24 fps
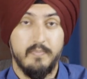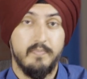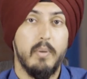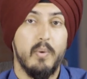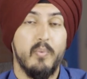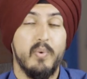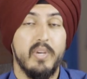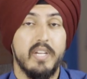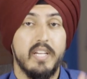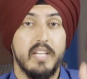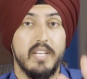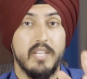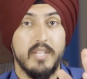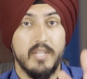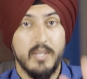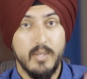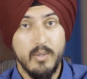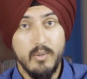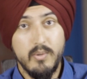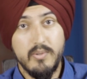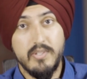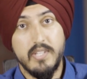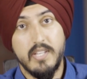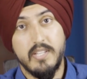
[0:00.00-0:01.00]
But we can
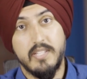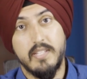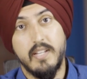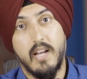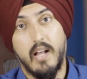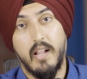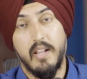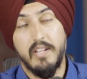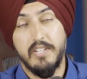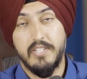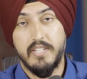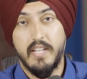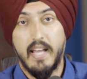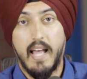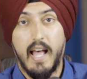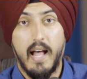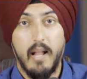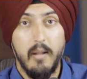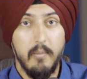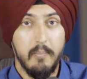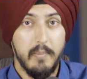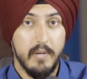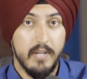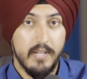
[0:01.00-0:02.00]
use this knowledge to
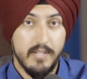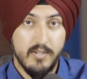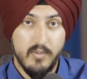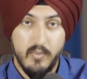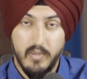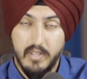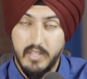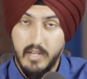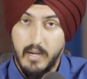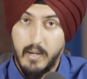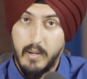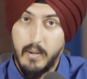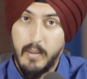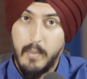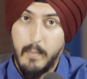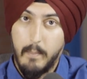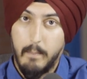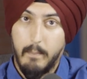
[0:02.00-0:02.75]
help us with our